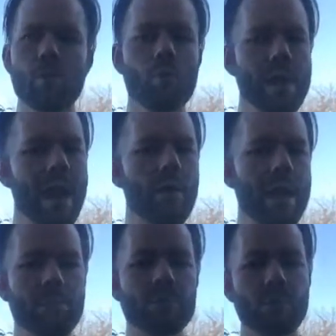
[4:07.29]
We're now
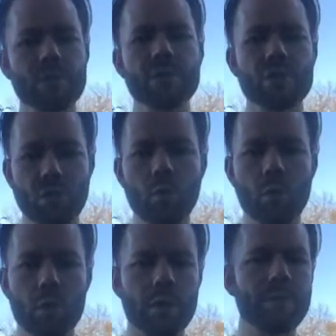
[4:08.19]
able to
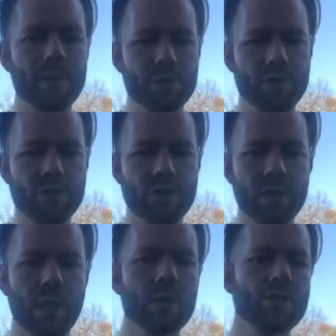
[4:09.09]
restore
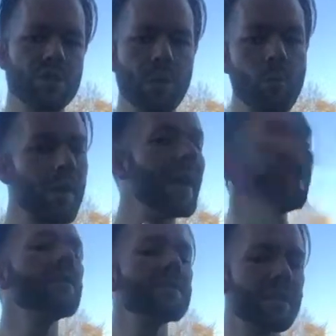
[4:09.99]
efficiency somewhere
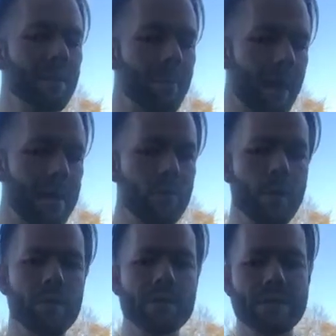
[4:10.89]
else in the body,
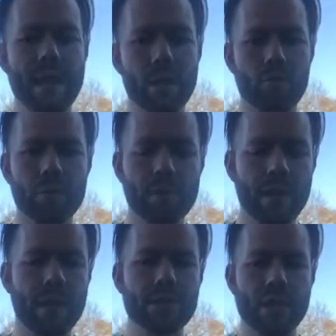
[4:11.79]
whether it's neck, rib
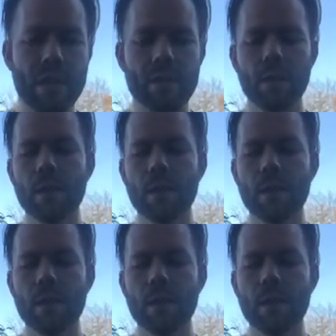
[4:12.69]
cage, head,